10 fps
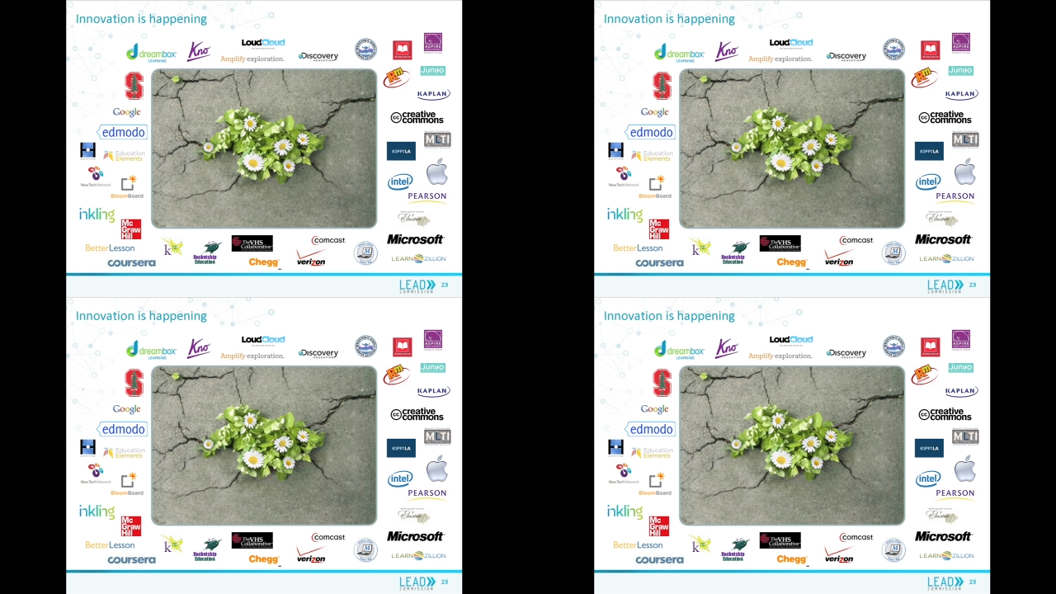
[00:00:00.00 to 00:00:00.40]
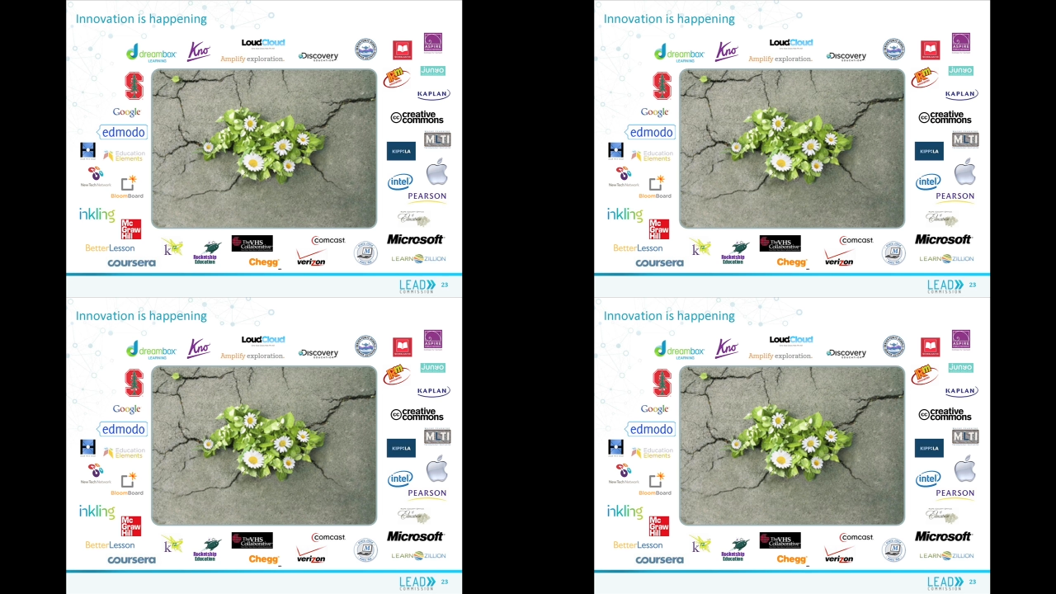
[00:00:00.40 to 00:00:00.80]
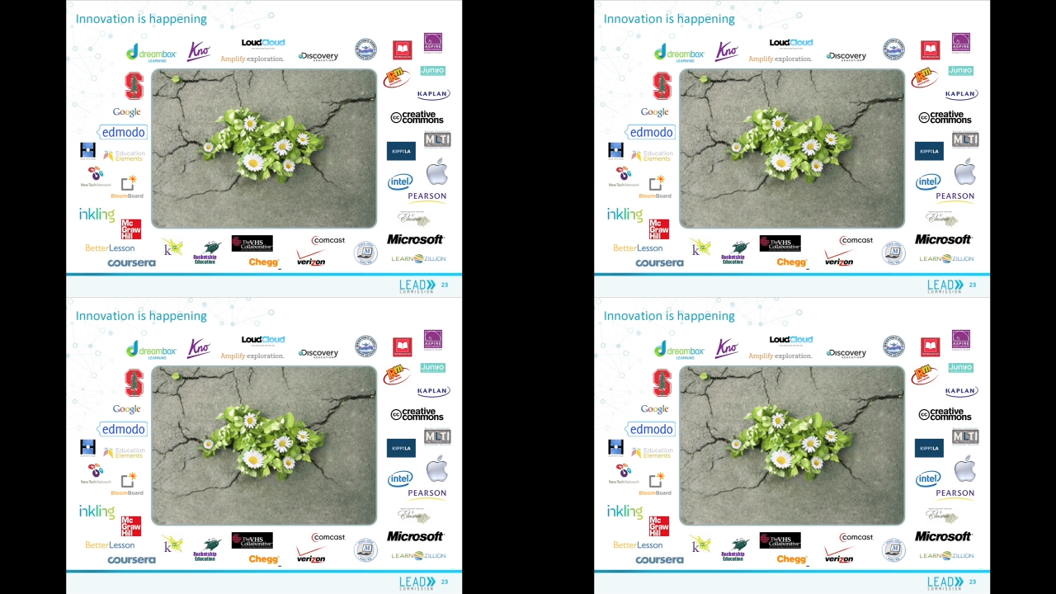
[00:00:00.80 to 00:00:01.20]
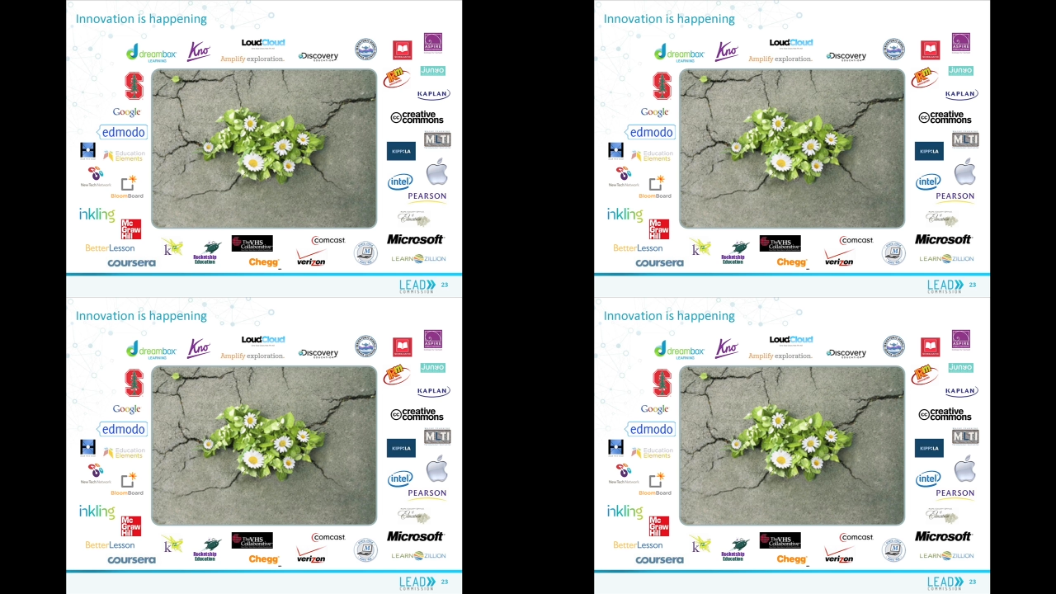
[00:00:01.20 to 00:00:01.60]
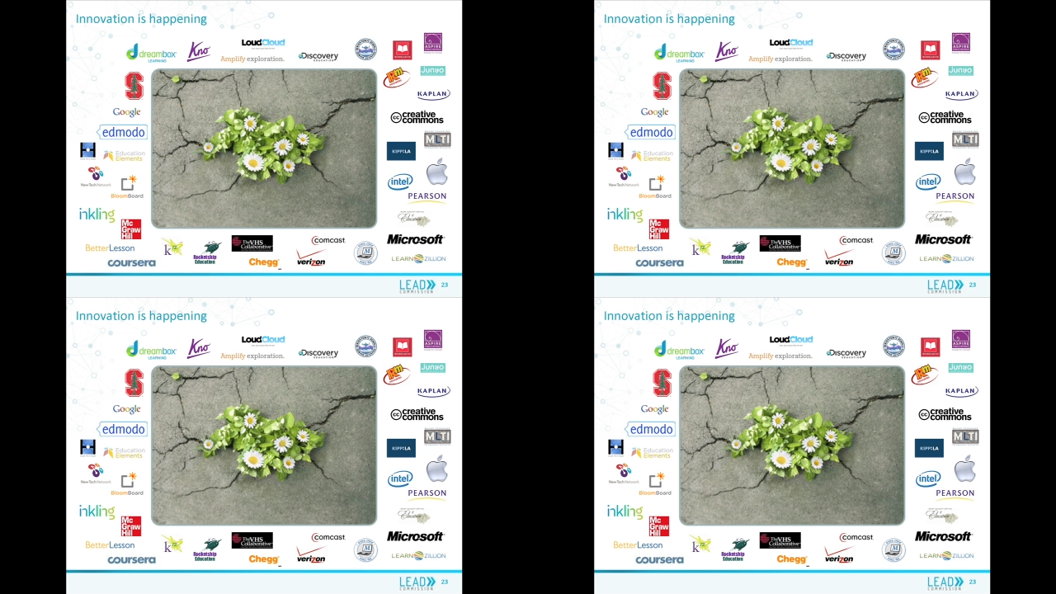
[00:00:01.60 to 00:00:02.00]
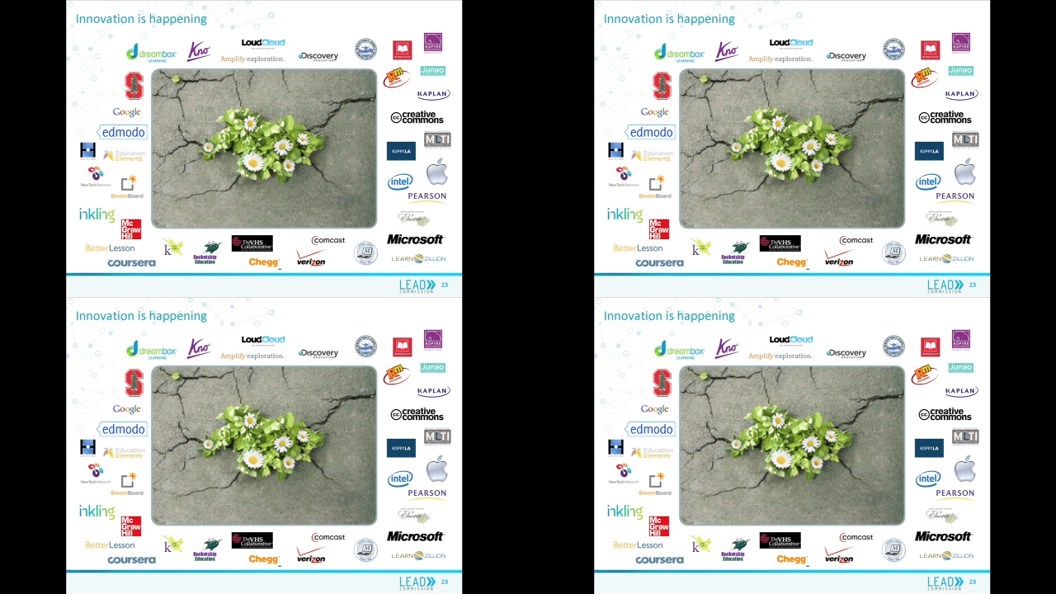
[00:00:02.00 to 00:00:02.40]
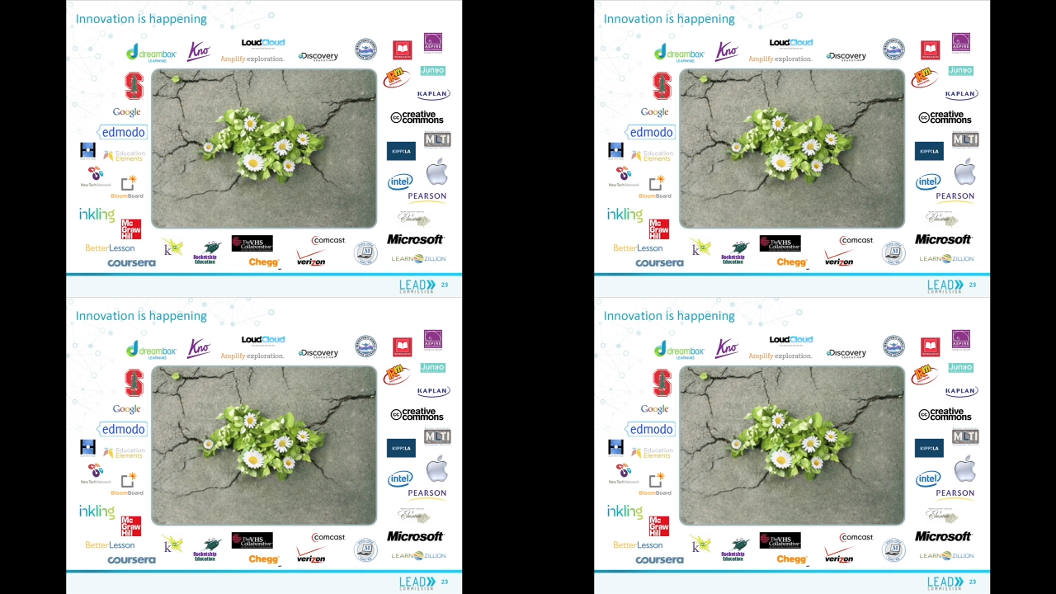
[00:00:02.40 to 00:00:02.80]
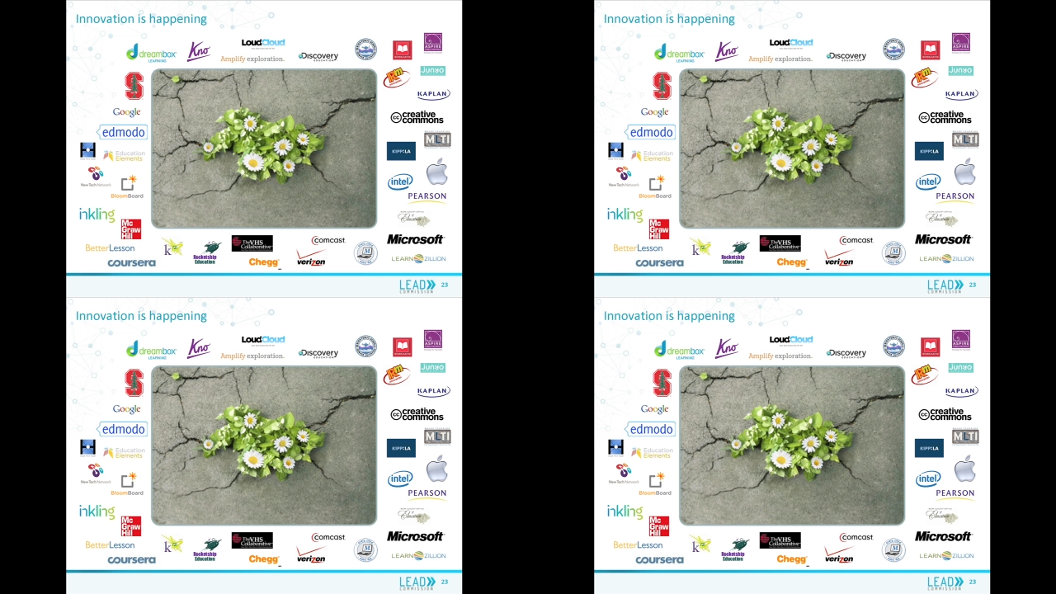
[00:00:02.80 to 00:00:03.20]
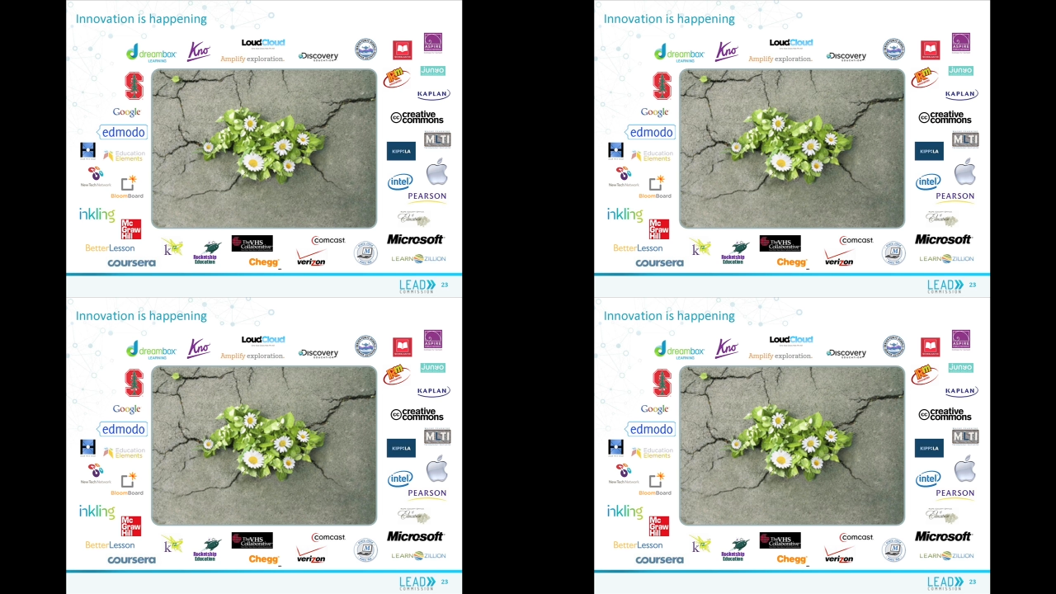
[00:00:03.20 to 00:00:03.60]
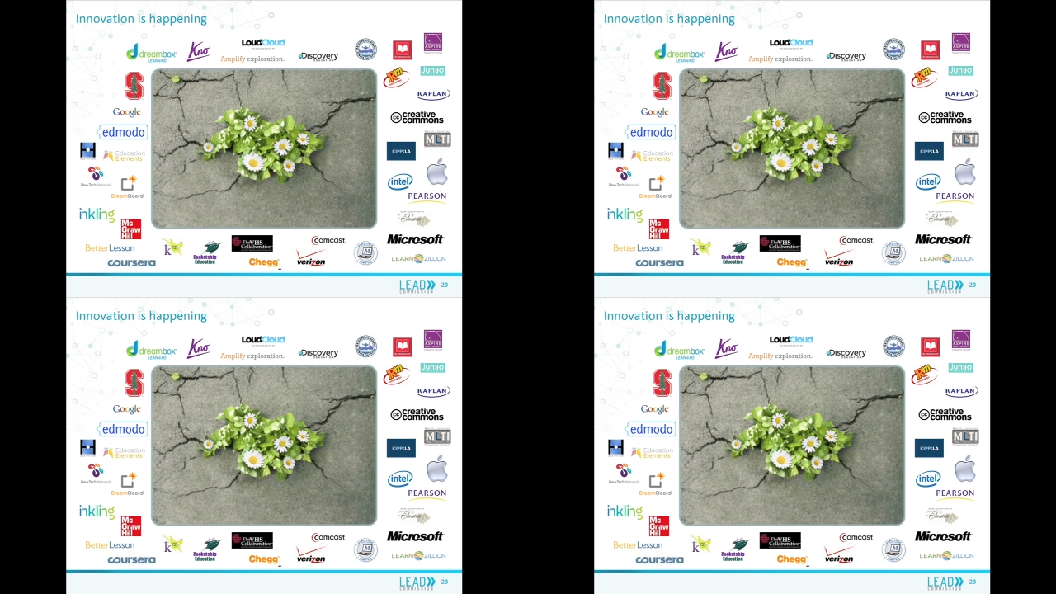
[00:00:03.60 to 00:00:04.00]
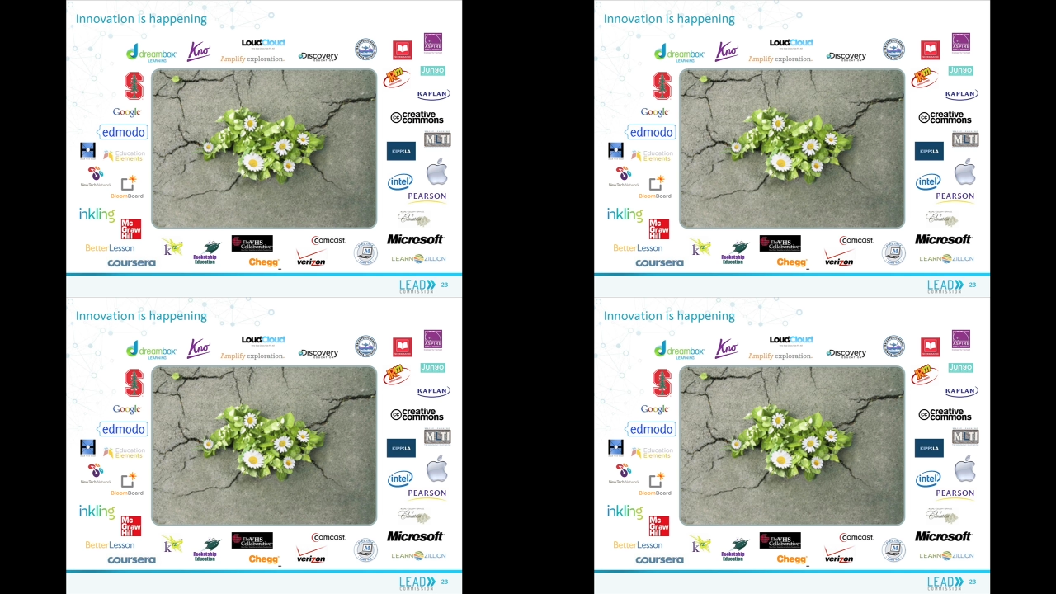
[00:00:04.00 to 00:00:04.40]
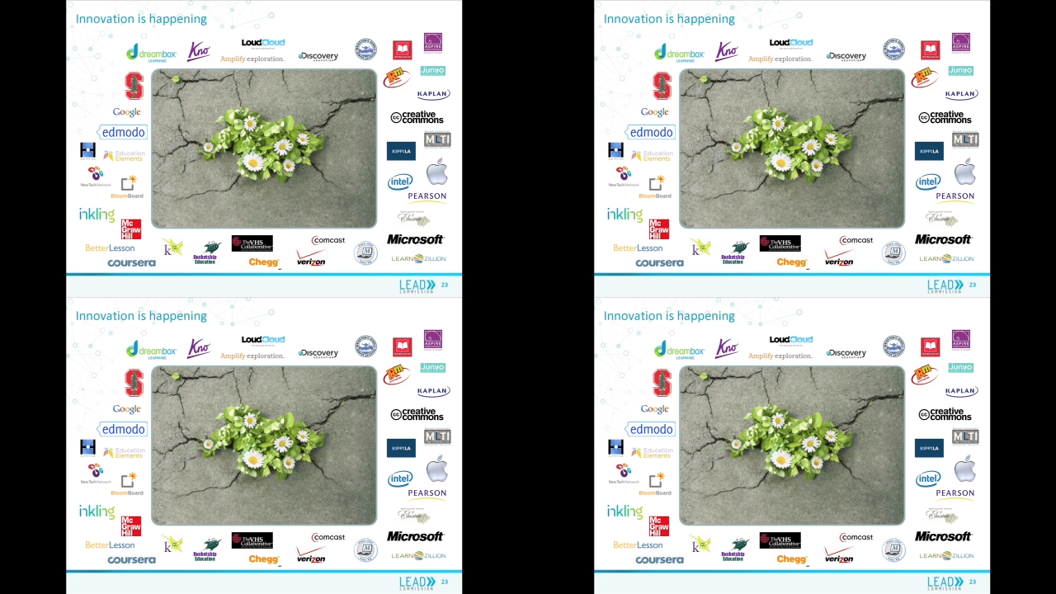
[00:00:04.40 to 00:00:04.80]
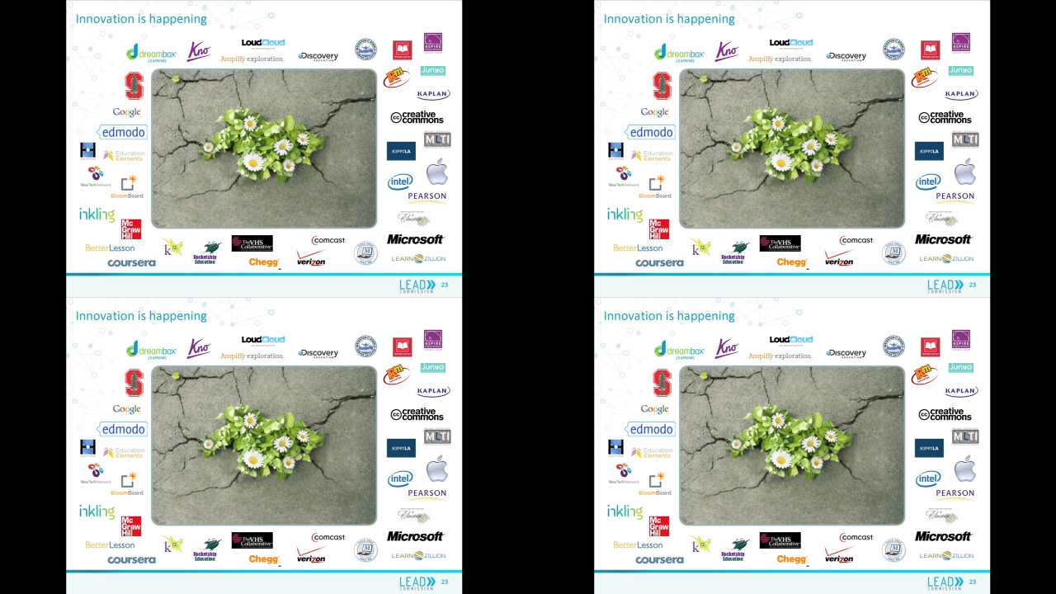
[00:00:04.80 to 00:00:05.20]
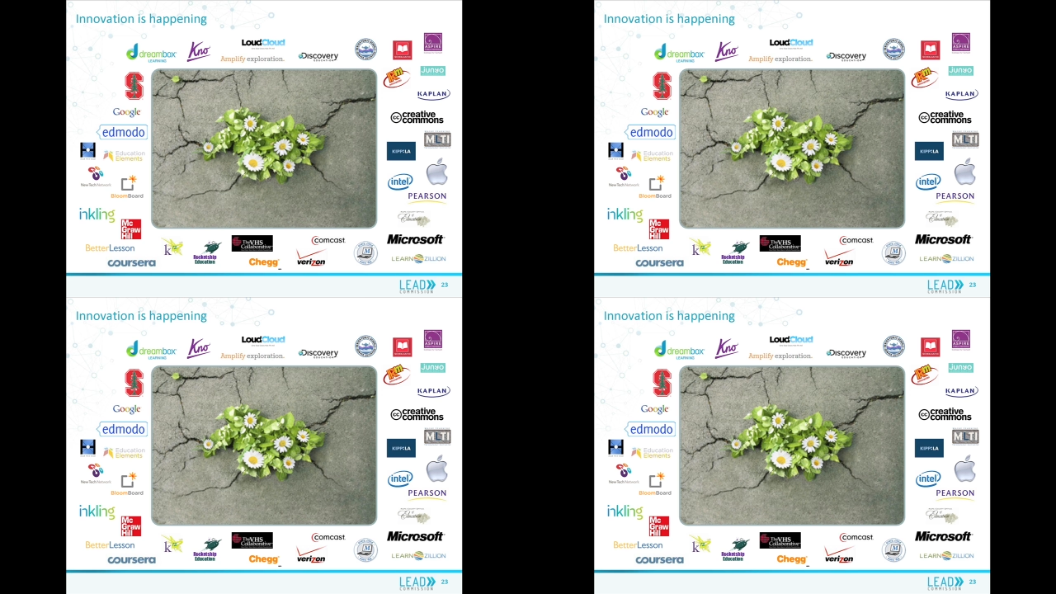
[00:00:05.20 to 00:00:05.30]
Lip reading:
No face is visible, so there are no lips to read.